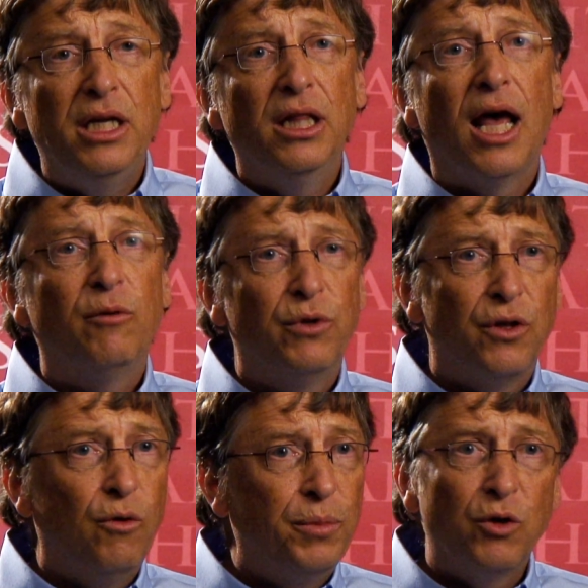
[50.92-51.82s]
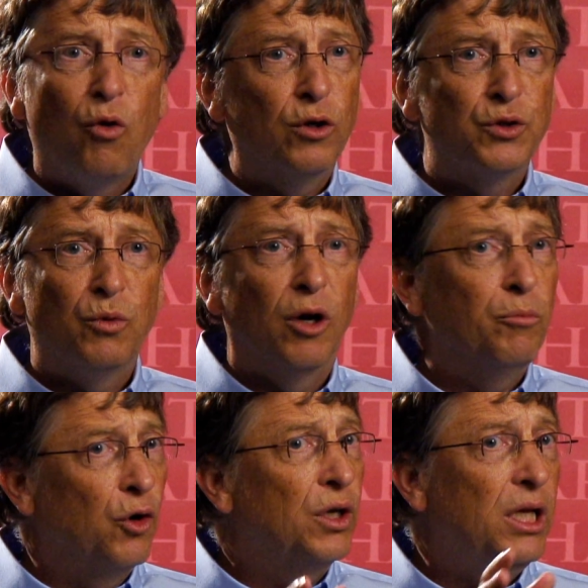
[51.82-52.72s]
led with OpenCourseware,
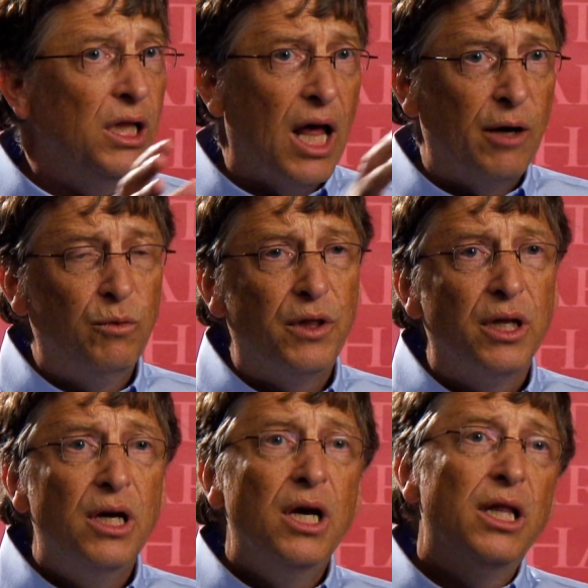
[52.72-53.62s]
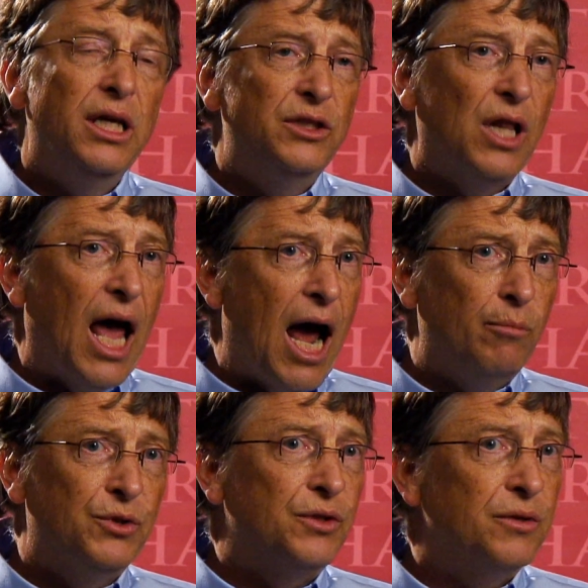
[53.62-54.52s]
Berkeley led with these
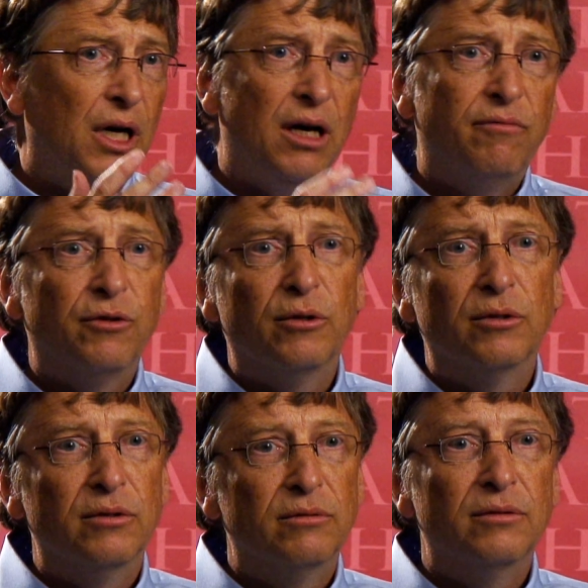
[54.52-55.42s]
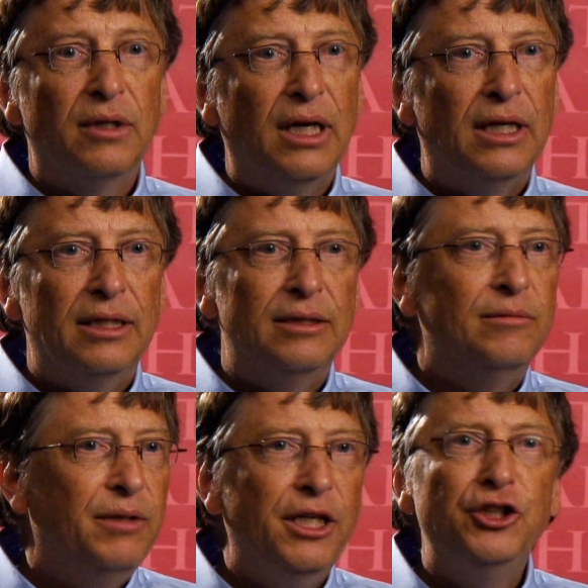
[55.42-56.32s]
labs for
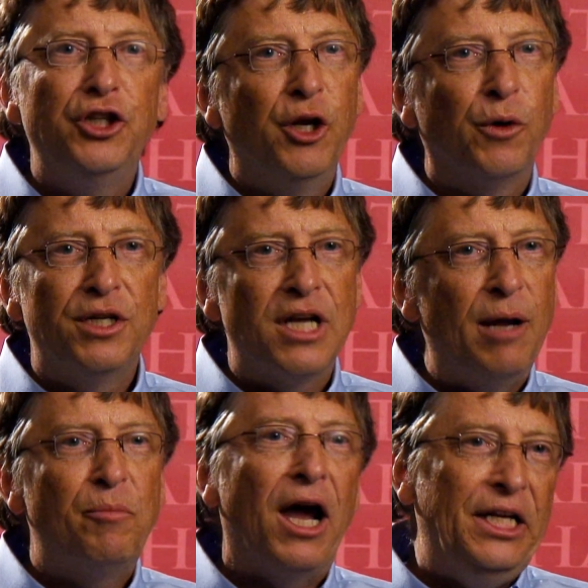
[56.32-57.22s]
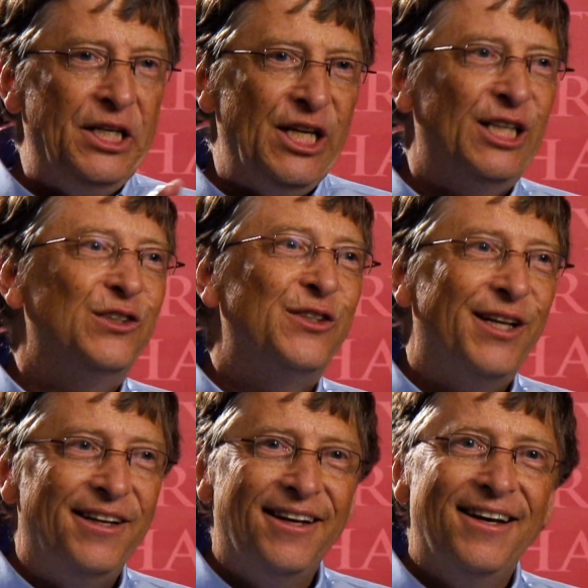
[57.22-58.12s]
engineering type ideas that
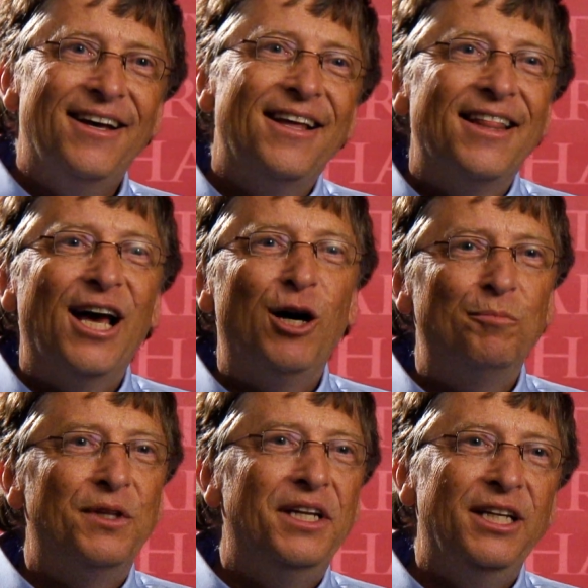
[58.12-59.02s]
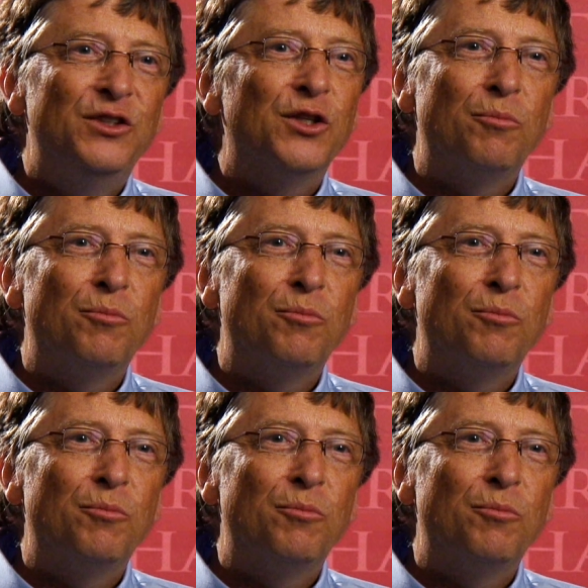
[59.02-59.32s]
help the needs of the